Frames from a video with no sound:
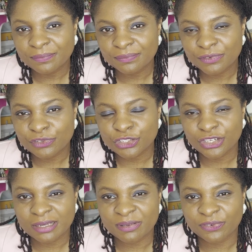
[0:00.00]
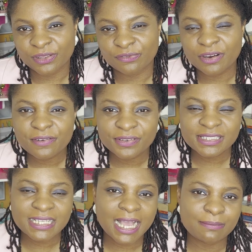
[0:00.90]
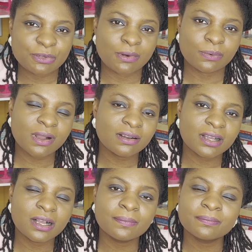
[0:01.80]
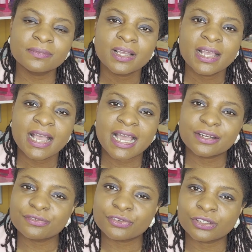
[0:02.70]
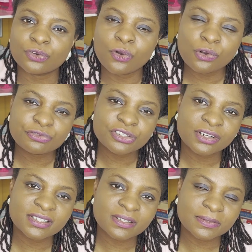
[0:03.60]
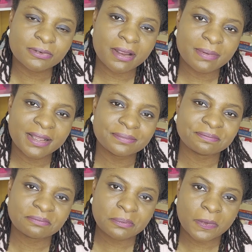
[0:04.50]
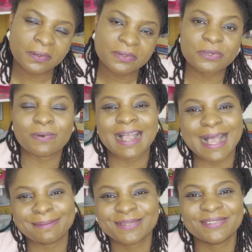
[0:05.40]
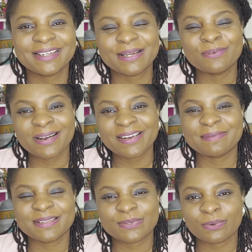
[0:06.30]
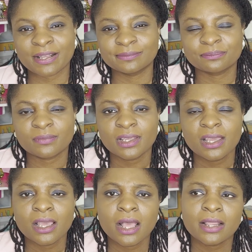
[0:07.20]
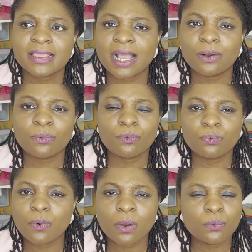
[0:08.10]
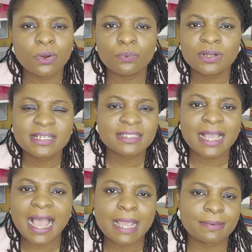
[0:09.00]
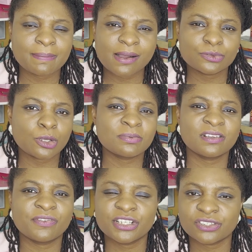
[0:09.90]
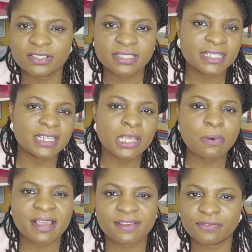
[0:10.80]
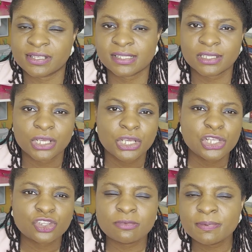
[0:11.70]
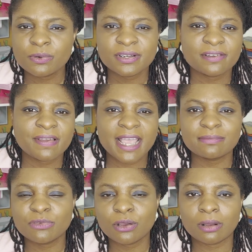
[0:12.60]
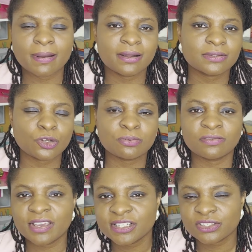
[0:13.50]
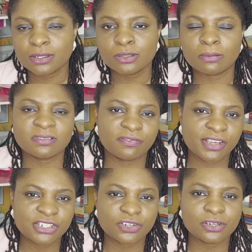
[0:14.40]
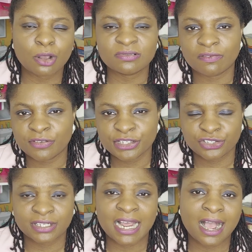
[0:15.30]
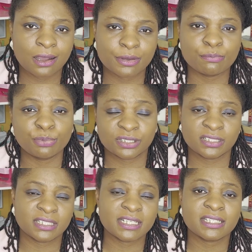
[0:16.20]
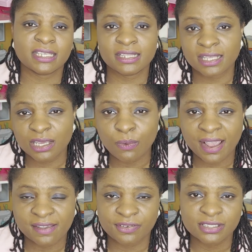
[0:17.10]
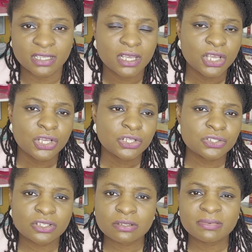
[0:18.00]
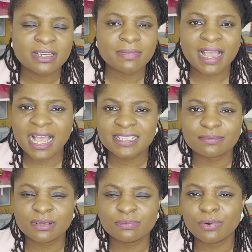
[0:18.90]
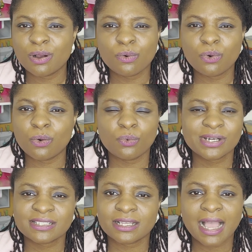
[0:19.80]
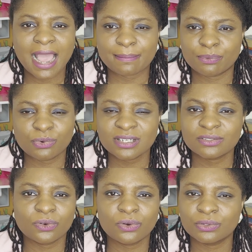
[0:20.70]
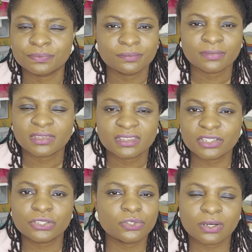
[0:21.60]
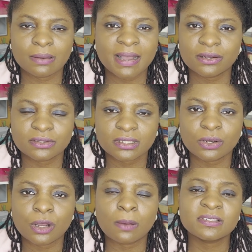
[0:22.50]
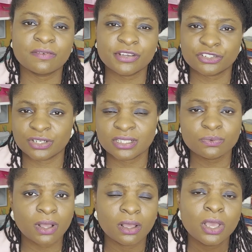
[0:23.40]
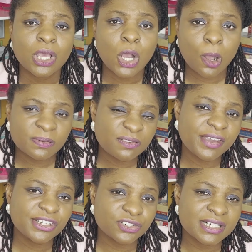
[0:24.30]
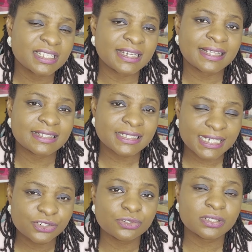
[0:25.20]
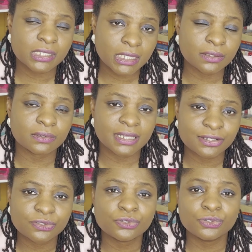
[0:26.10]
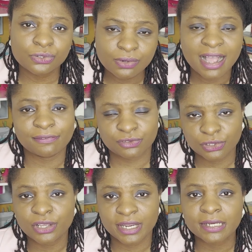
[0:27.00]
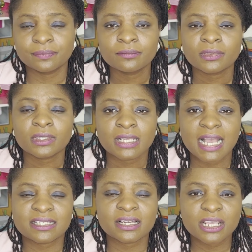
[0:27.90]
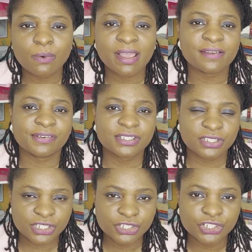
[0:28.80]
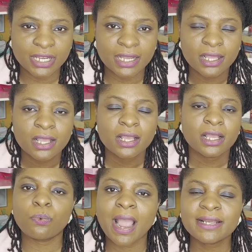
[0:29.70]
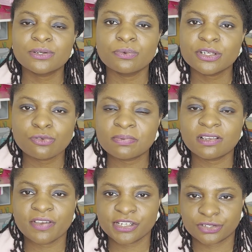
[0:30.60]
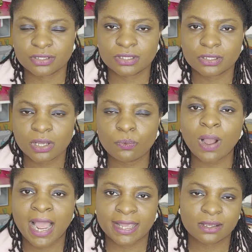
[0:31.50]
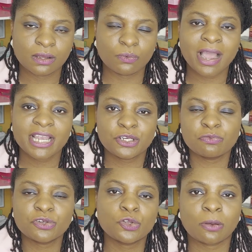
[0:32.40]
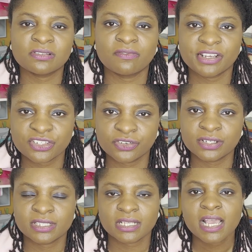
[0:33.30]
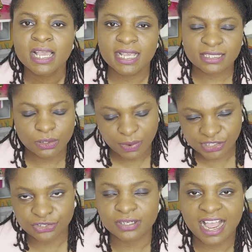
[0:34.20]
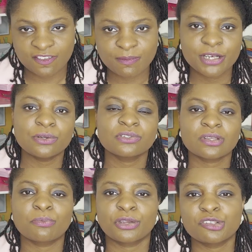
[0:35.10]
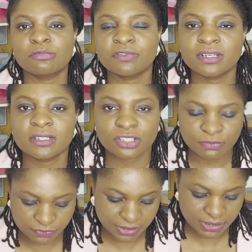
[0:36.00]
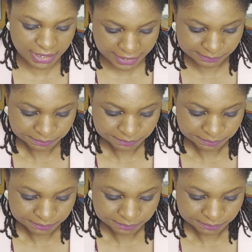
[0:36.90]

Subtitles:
If you're joining me for the very first time, you are welcome. And if you're an old returning subscriber, you are absolutely welcome as well. Now, what is the hype about observations in the EYFS? So people would have heard me go about observation, and how important it is in the EYFS. So somebody might ask me, what is the hype? What is all this talk about observation as well? Observation is an essential skill that you have to learn as an EYFS teacher. Why do we do observations? Why? Why do we do observations is the question. I have my notes, so I'm going to be reading some of it here.